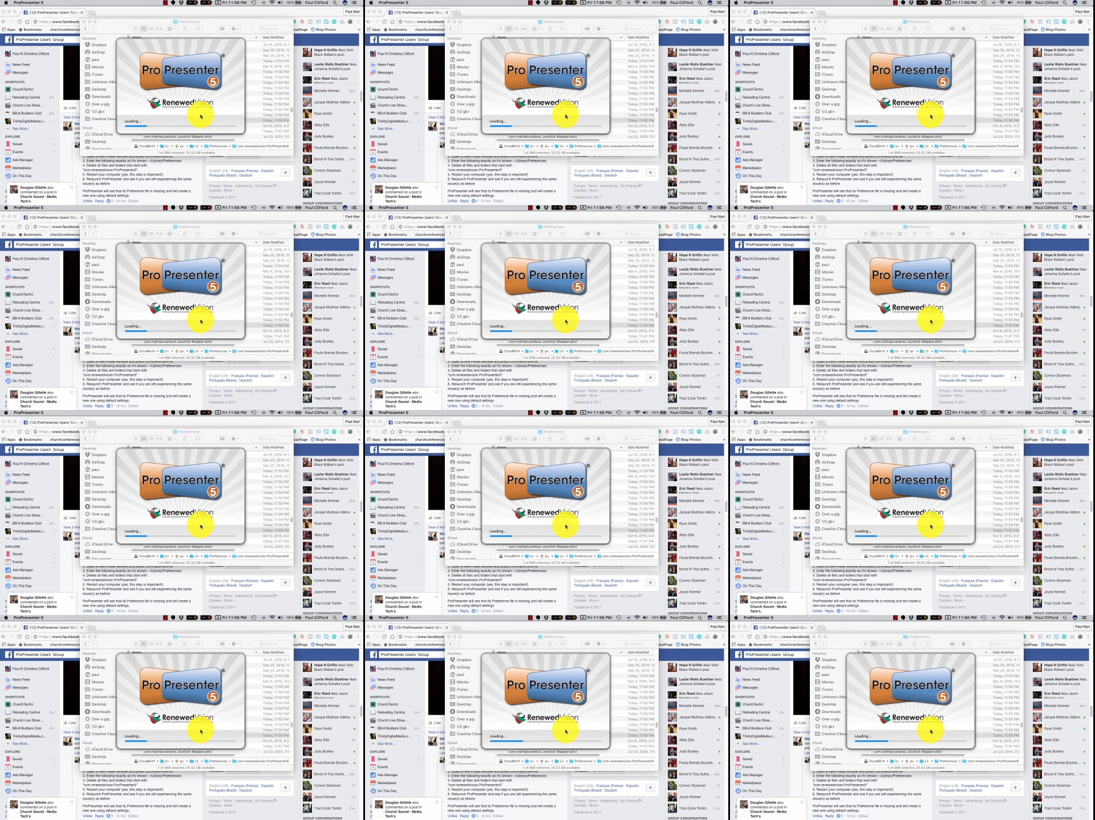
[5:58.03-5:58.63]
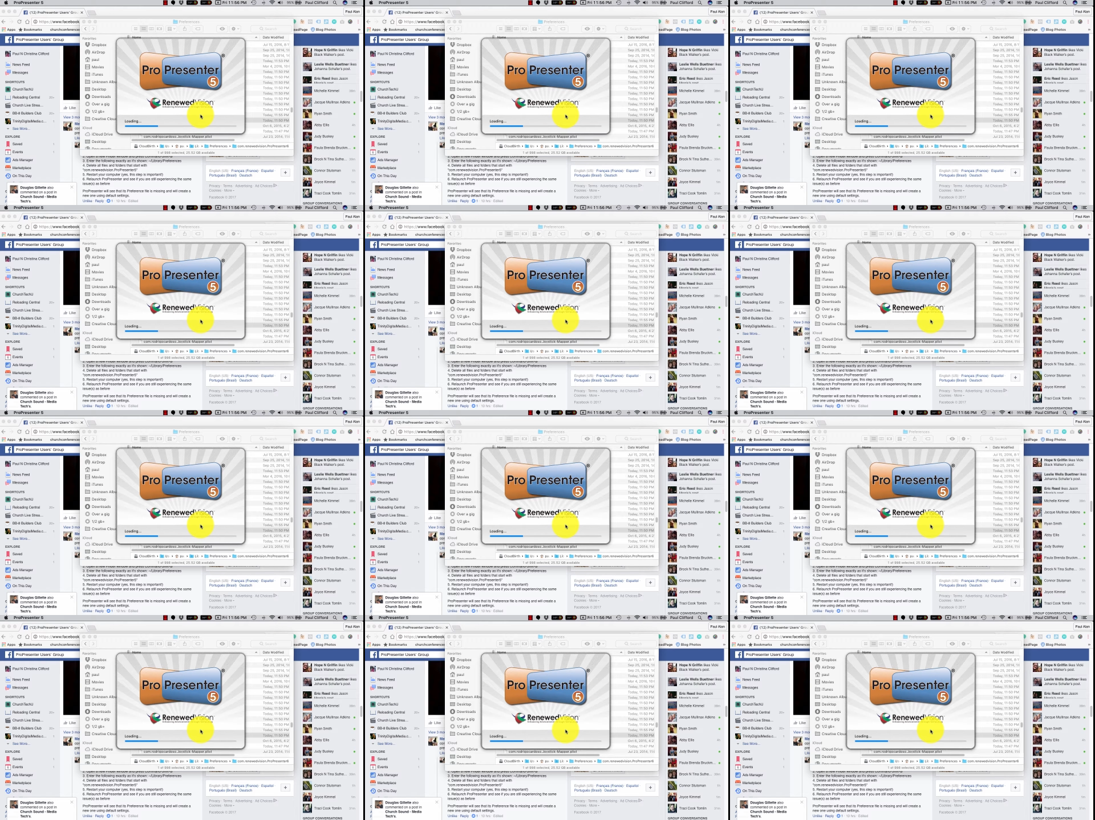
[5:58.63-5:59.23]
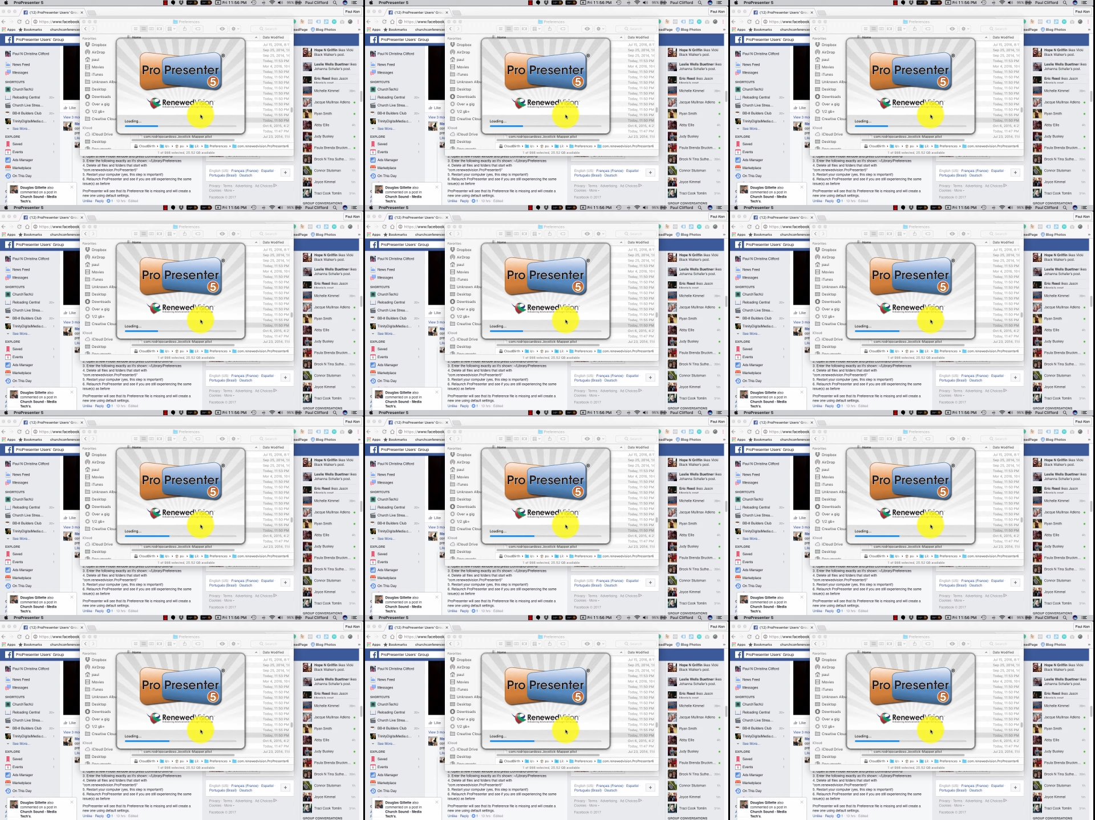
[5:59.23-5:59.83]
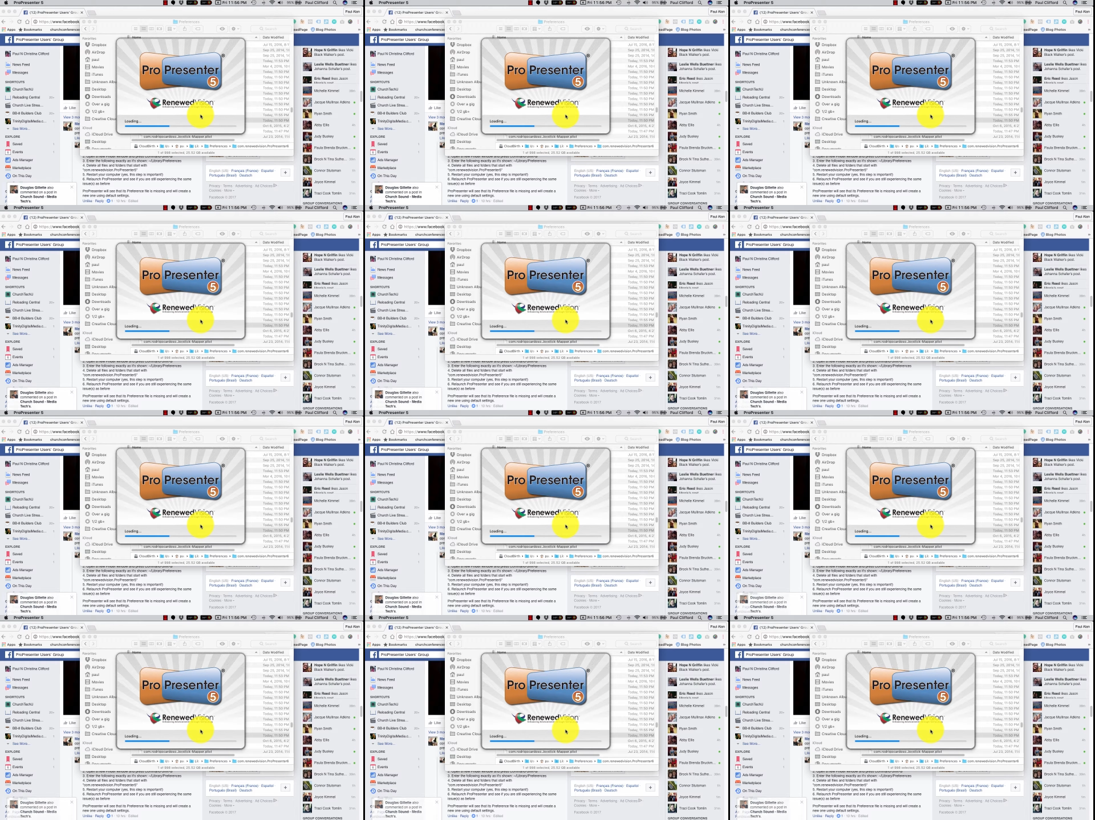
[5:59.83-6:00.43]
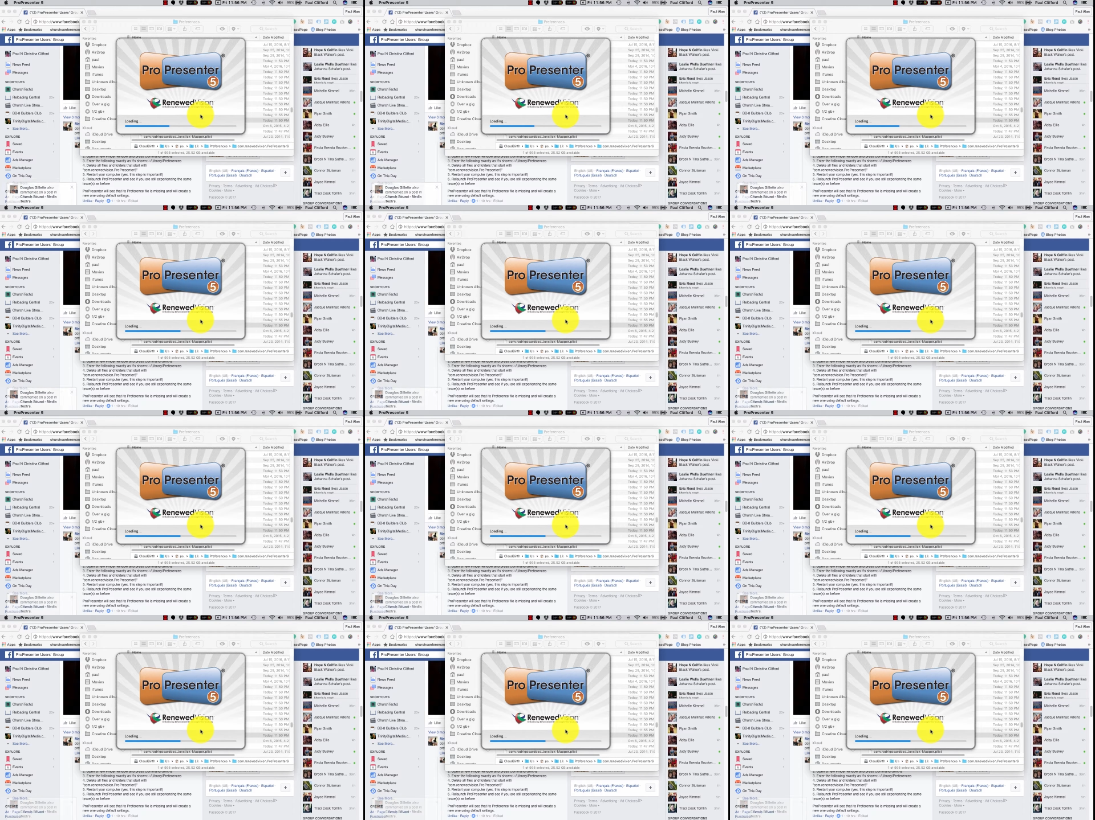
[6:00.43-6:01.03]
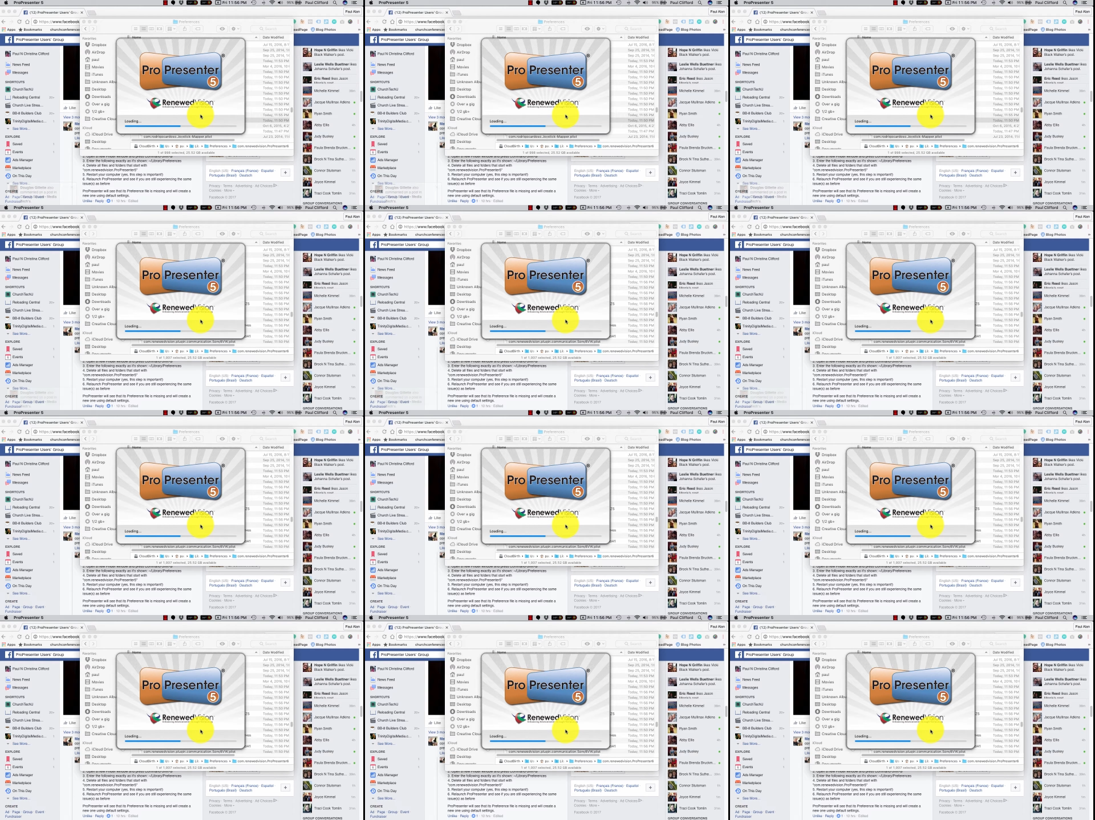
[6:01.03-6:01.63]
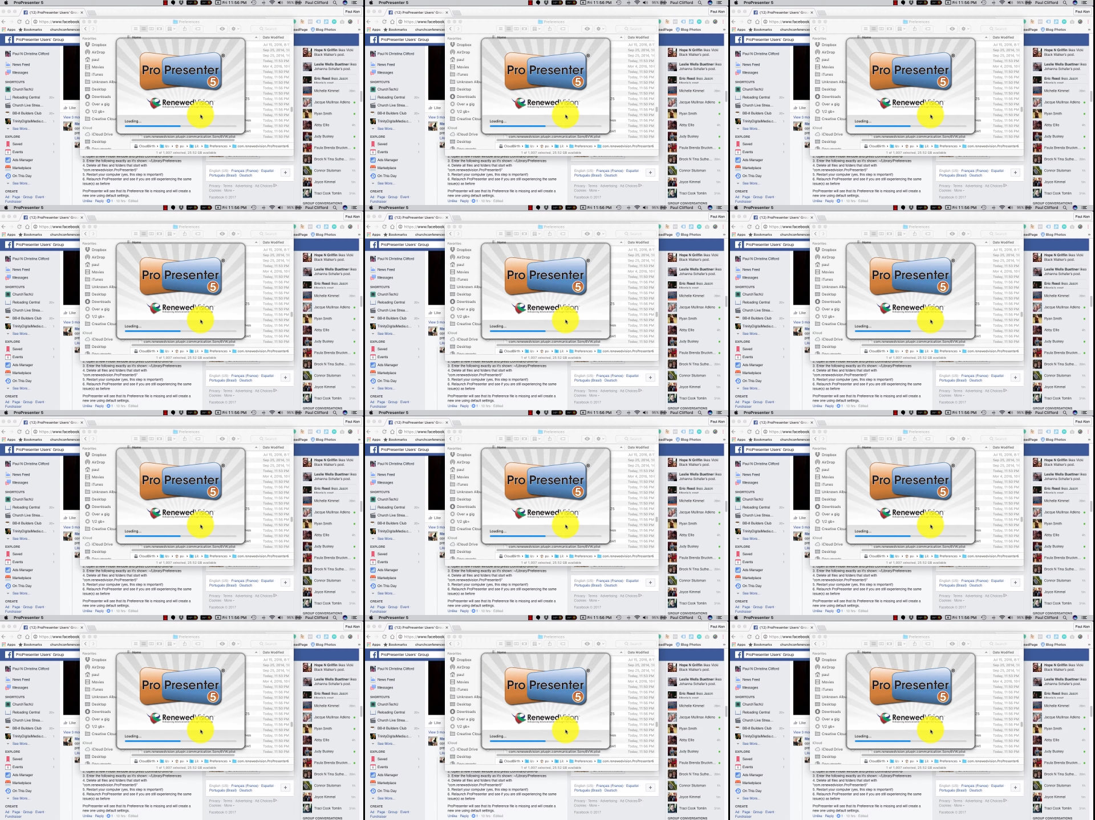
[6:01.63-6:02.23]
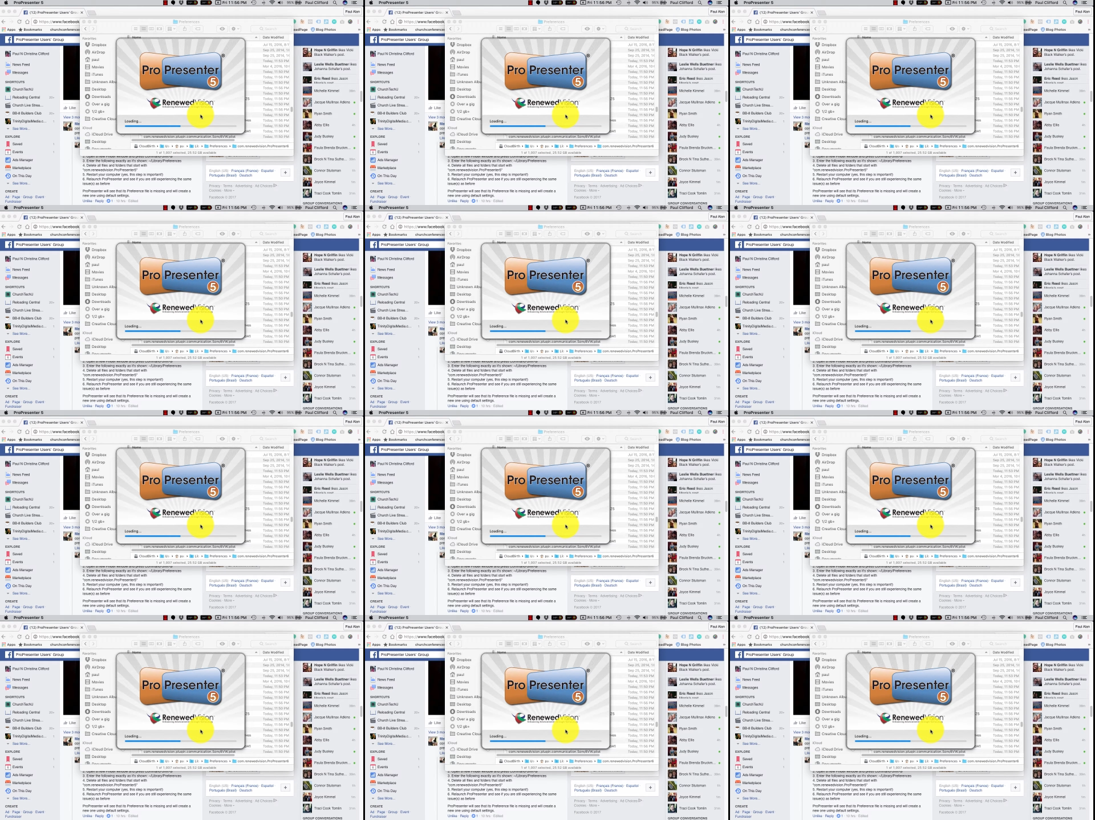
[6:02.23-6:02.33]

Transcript: Nobody's mouth can be seen.